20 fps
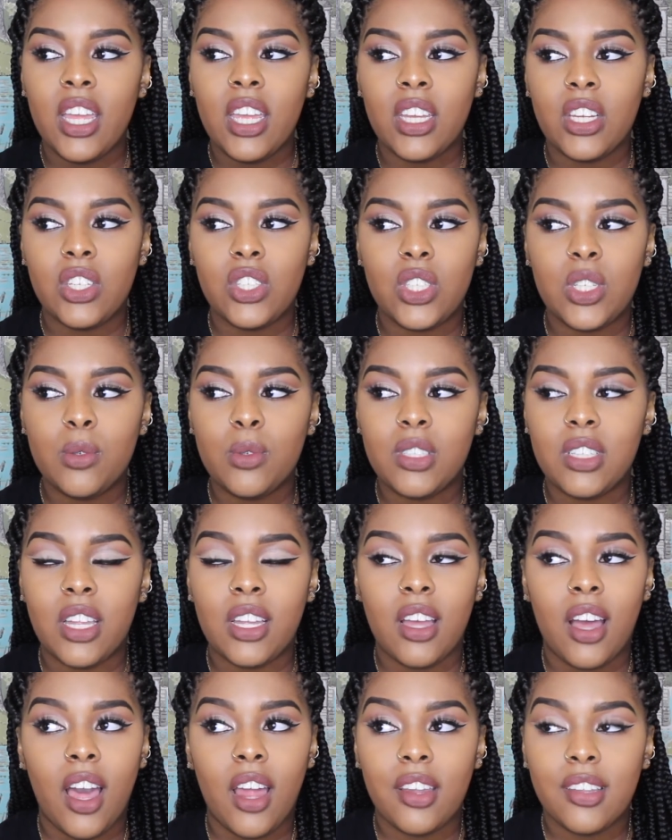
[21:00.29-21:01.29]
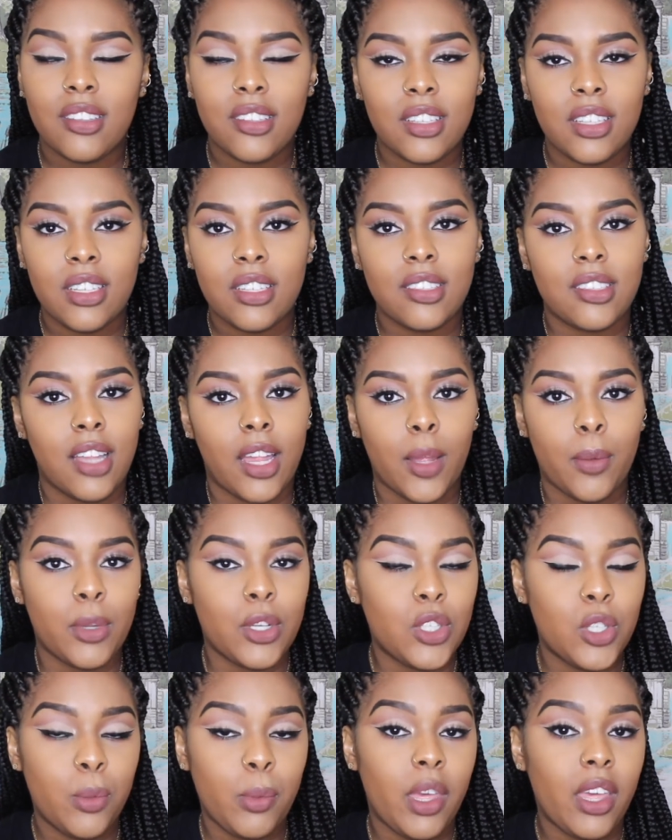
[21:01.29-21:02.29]
And she was like, honestly, it's like
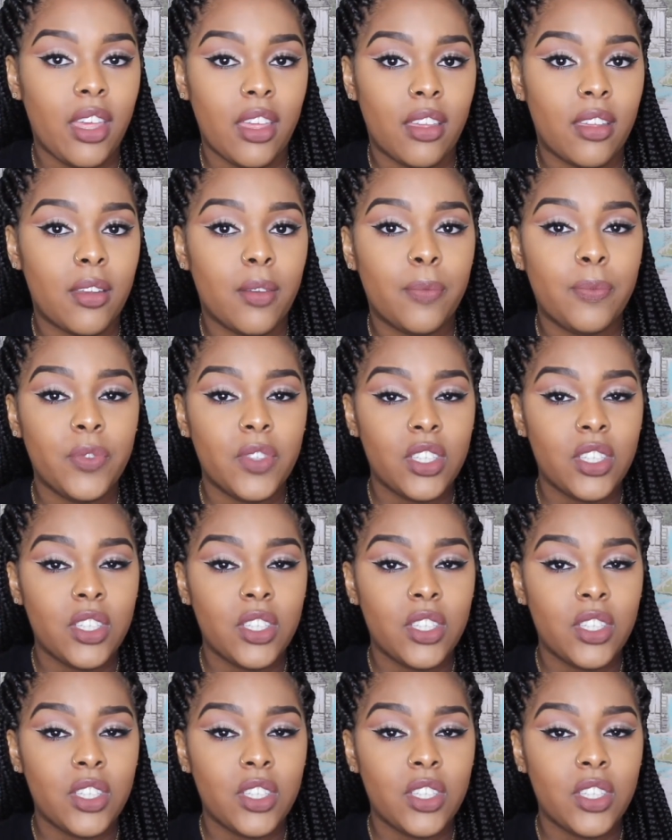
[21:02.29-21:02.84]
what you make it.